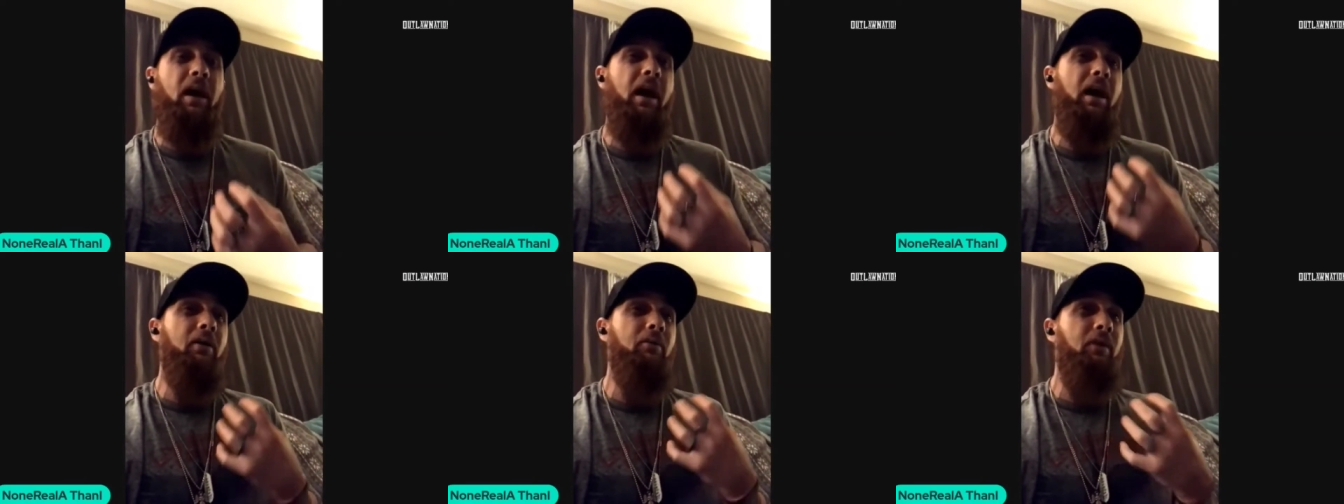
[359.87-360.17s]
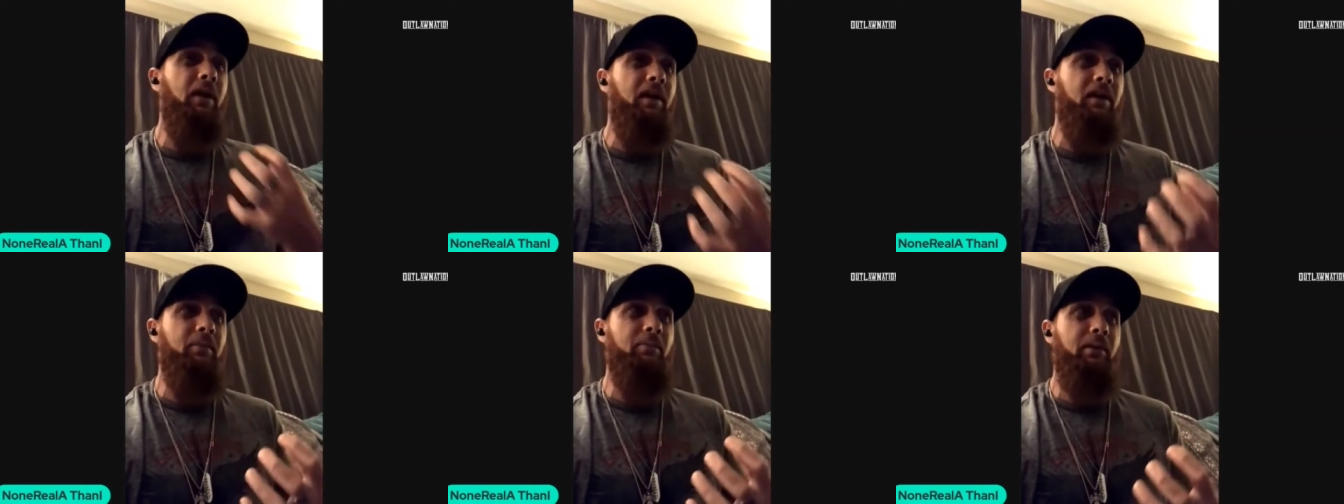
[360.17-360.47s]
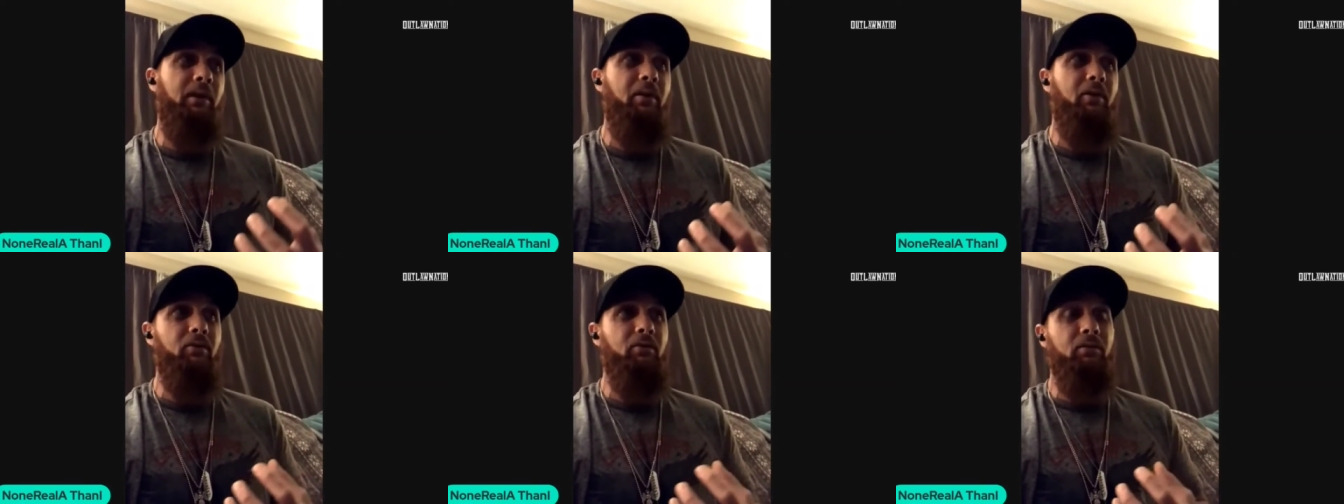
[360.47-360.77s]
I write
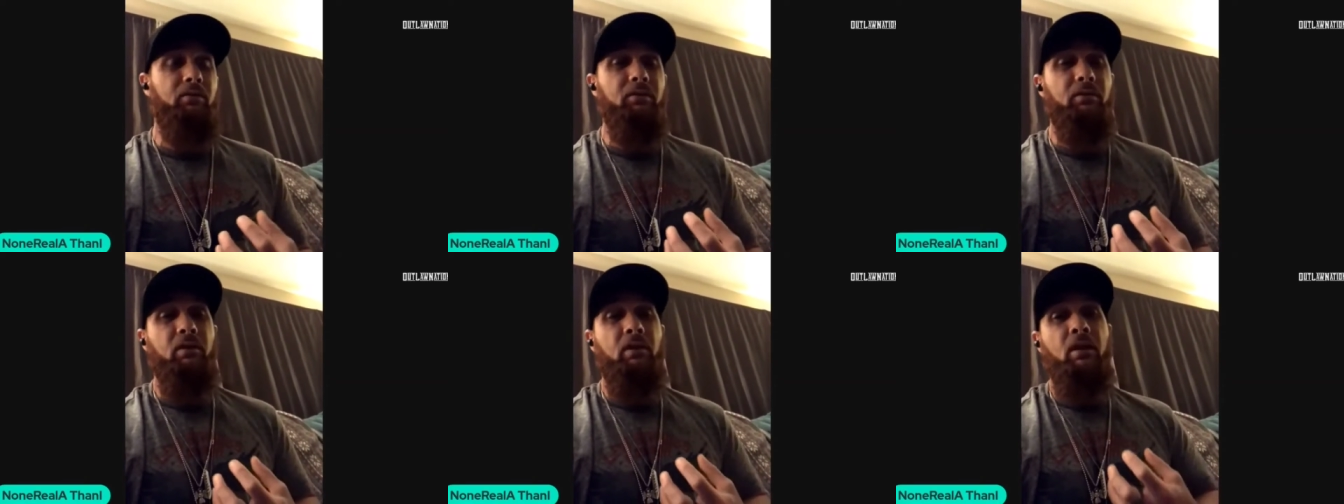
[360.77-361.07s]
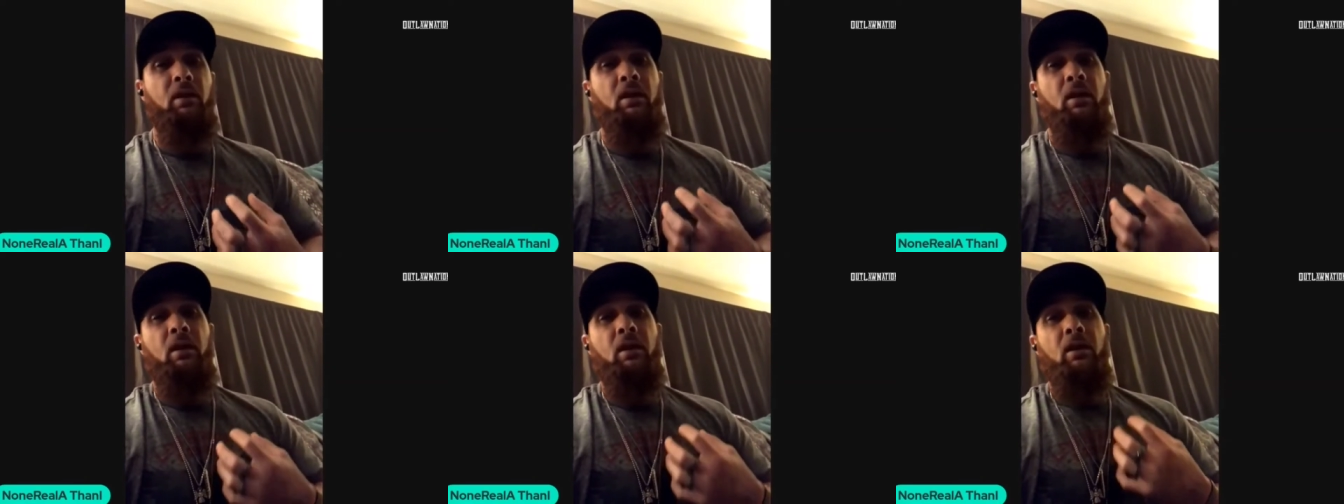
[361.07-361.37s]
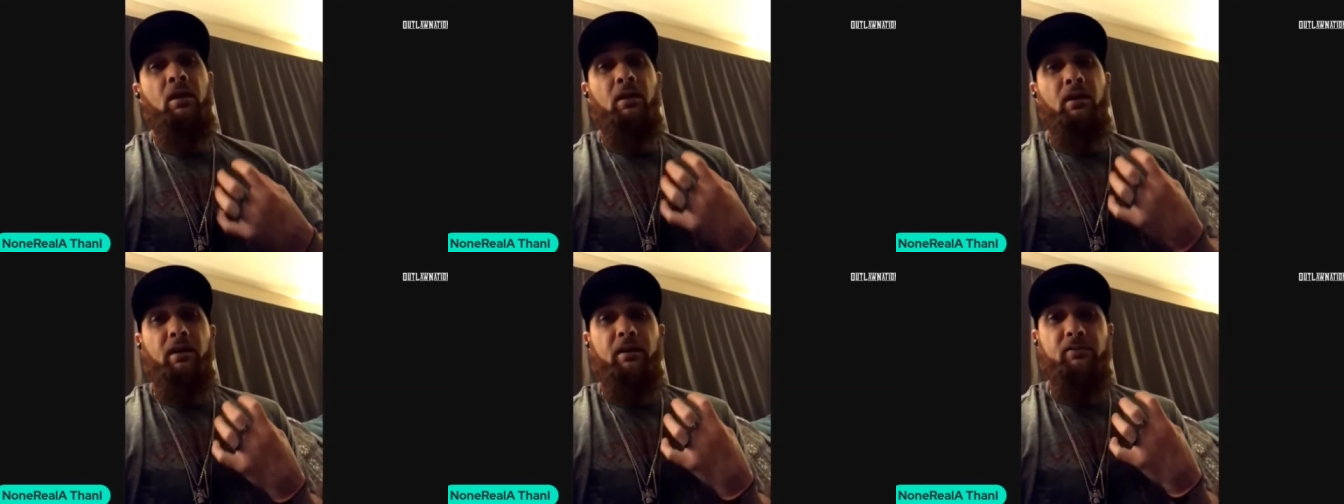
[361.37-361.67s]
about,
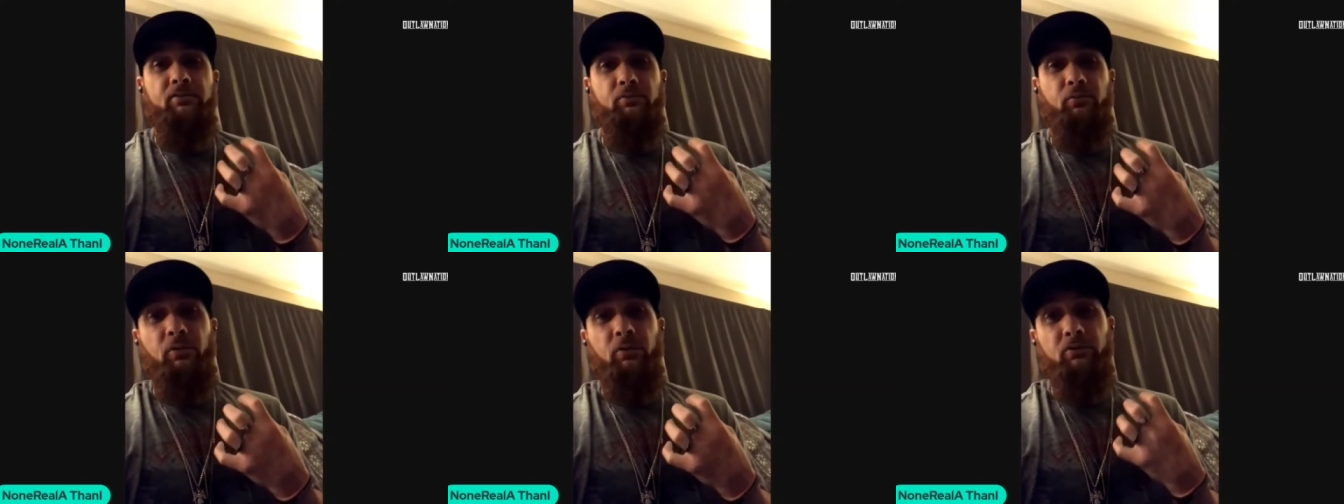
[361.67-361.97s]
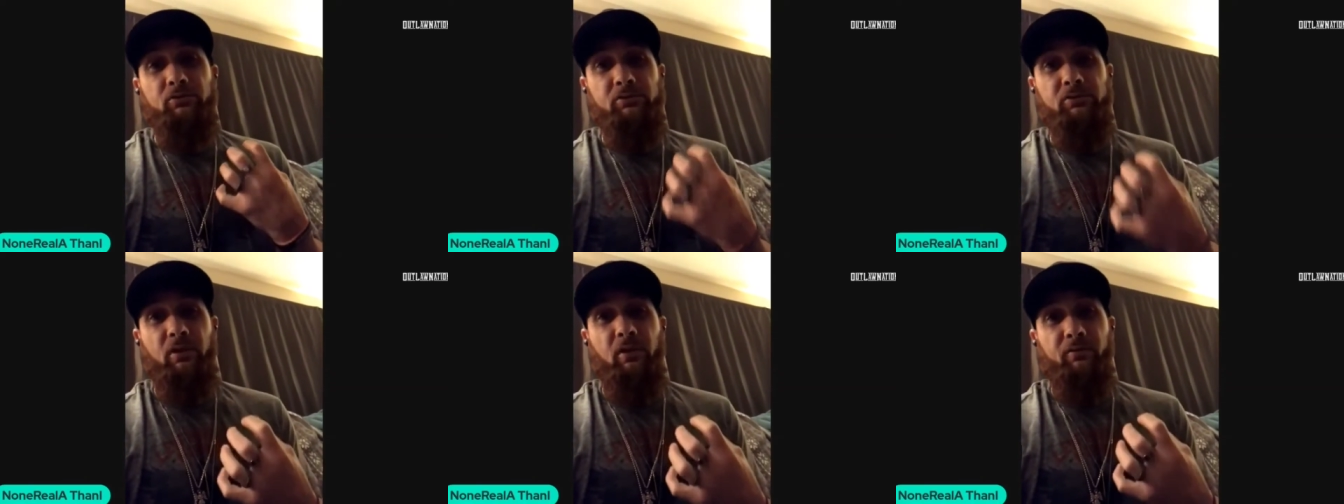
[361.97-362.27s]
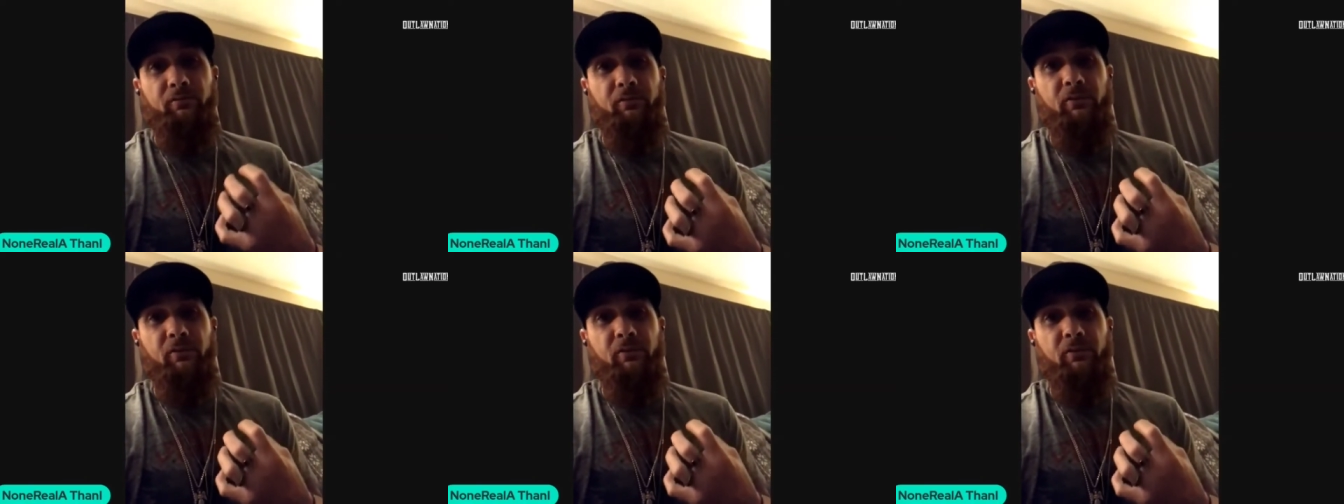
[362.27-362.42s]
is real stuff.